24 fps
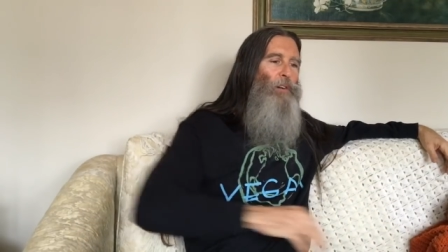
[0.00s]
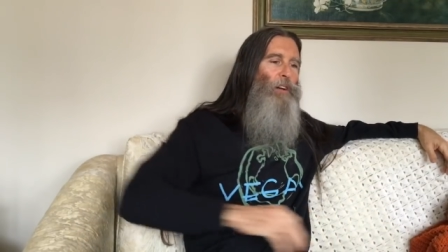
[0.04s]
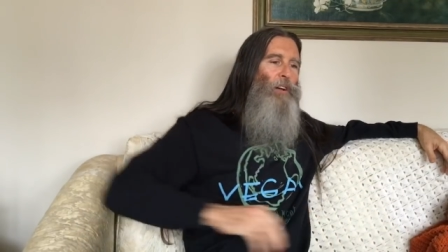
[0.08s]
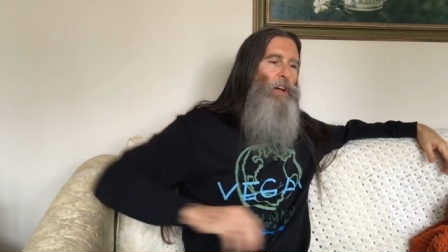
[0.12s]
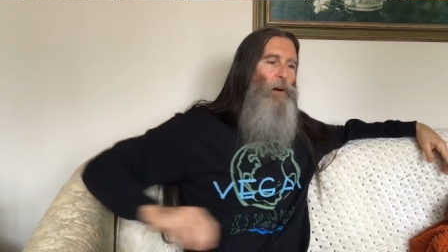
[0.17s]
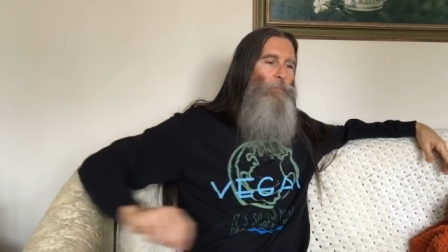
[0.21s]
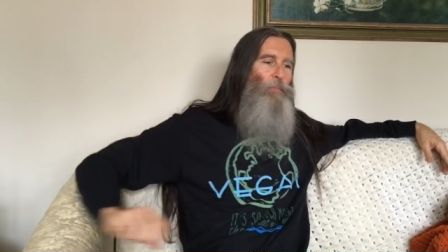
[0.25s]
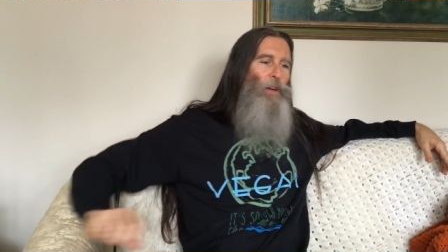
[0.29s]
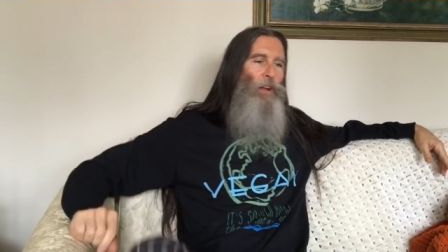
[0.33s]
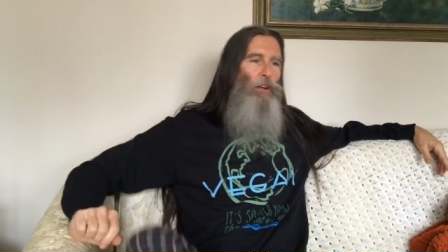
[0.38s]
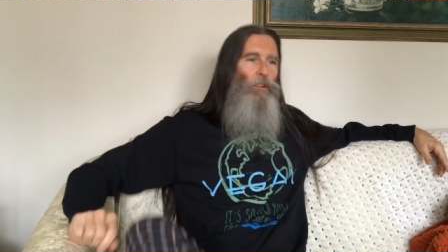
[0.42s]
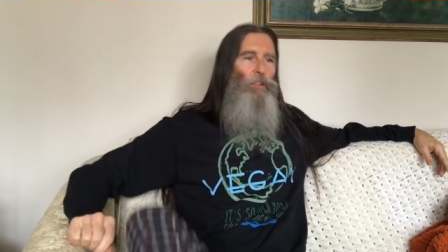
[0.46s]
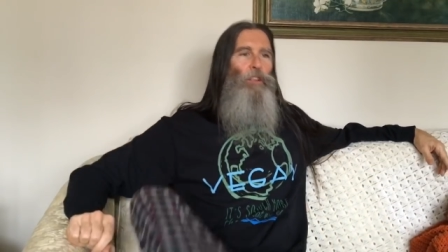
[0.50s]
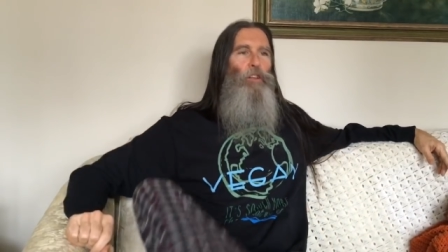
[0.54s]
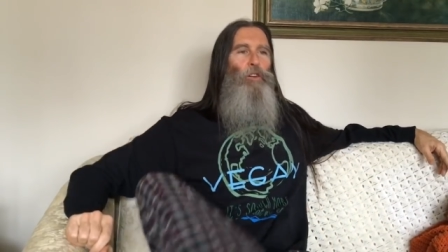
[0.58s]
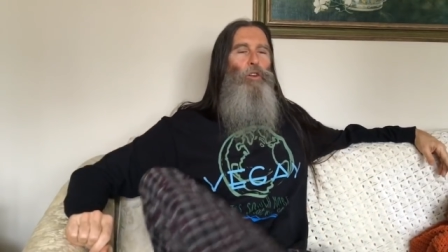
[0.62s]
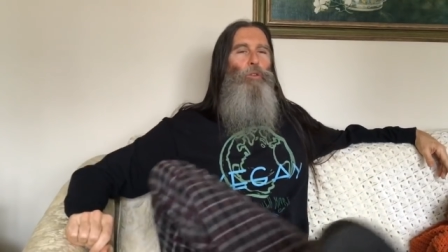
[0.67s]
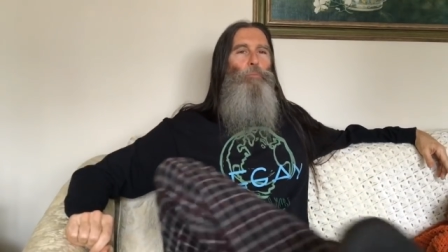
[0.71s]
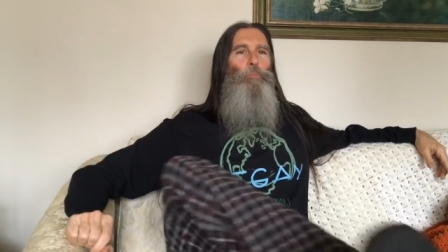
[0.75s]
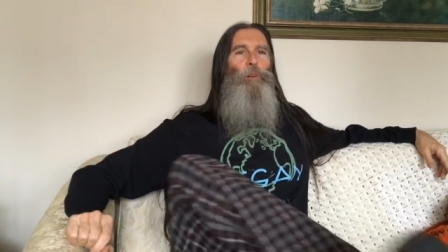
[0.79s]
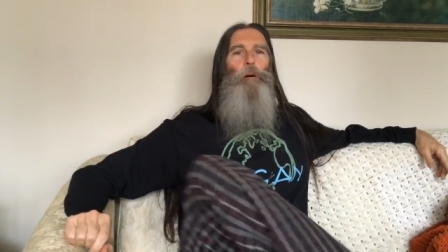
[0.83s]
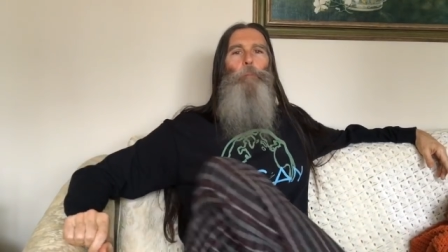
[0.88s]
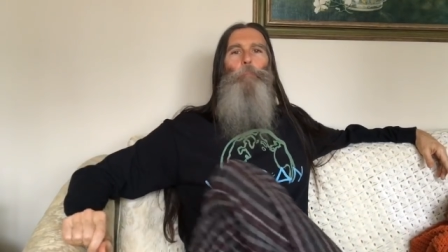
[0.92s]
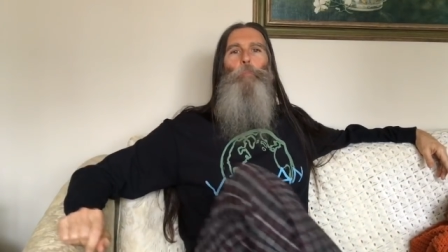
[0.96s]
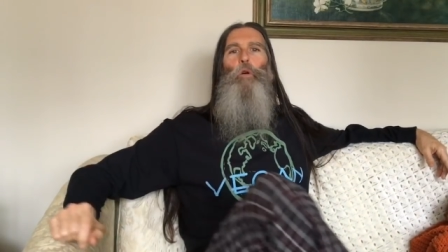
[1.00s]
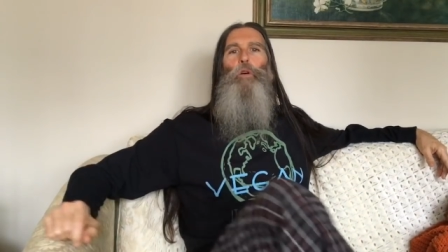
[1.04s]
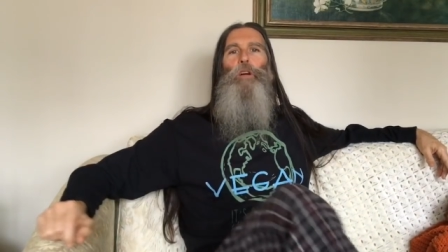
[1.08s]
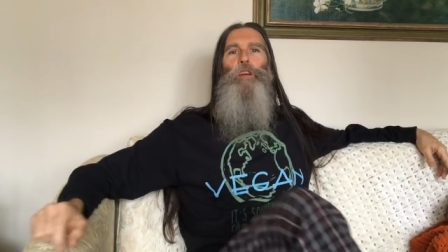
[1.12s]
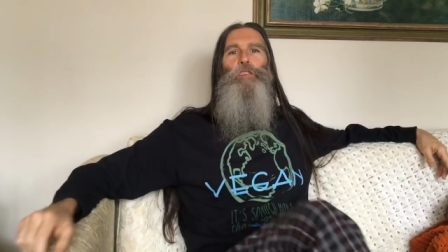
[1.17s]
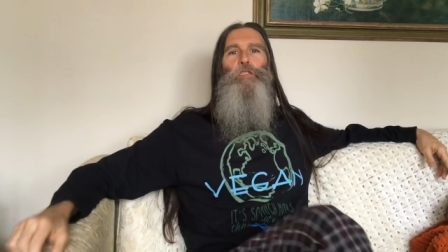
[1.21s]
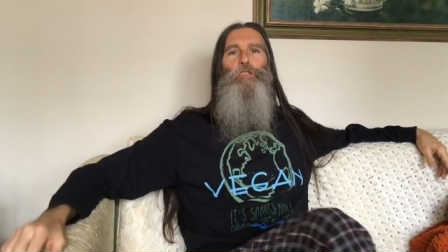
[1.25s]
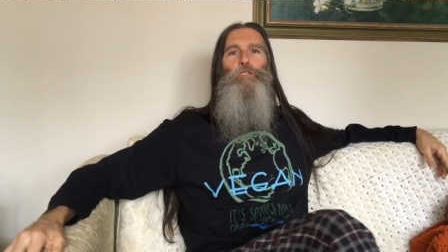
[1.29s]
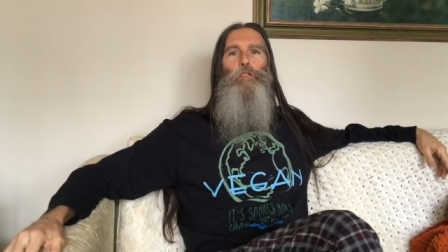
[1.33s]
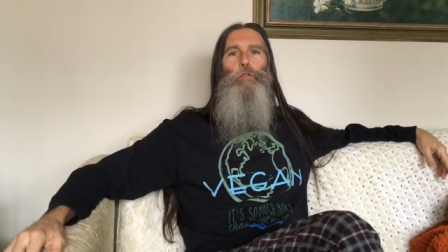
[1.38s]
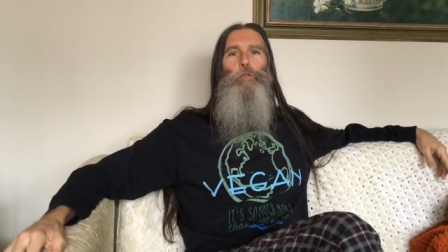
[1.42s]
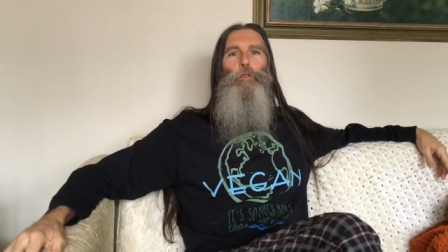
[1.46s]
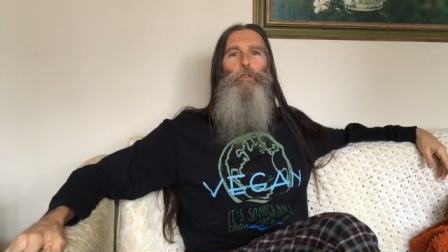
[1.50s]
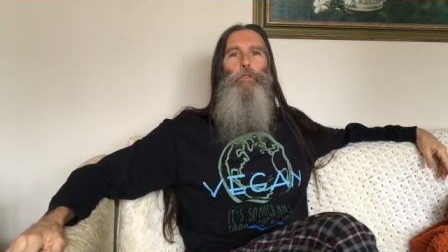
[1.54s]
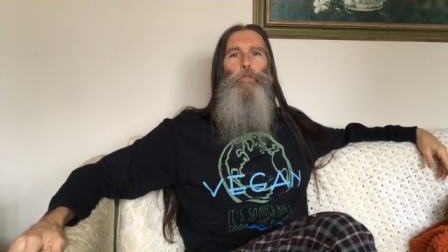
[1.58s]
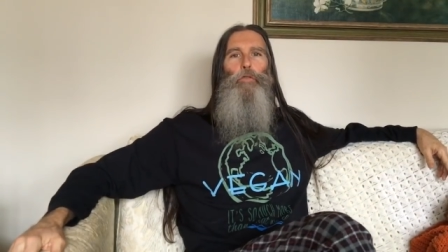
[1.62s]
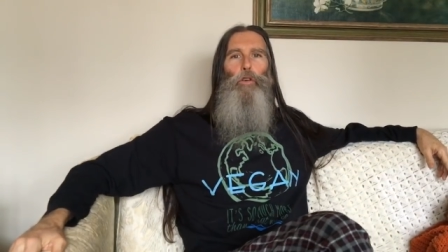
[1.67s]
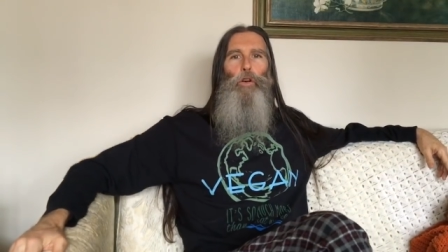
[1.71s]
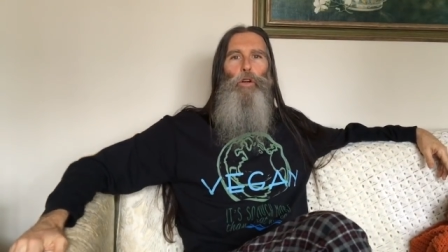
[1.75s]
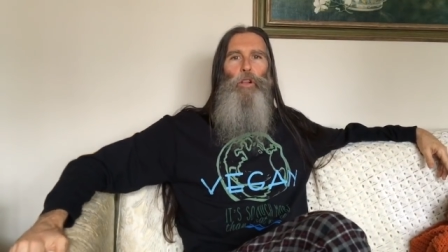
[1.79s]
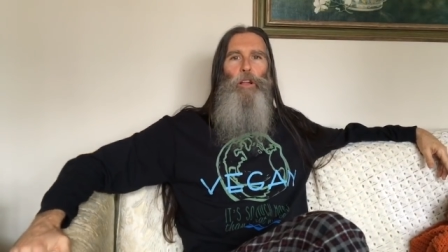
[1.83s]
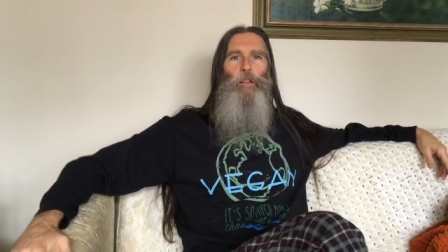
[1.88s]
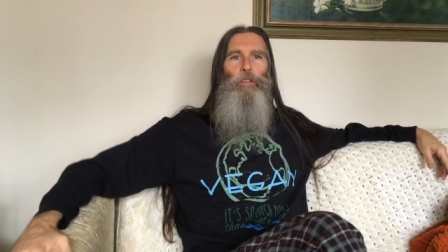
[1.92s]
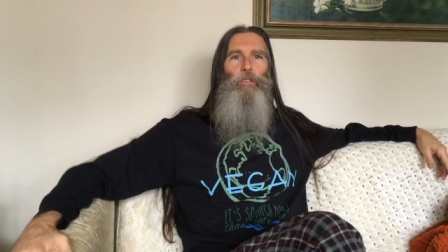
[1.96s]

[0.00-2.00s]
becoming a little bit more useful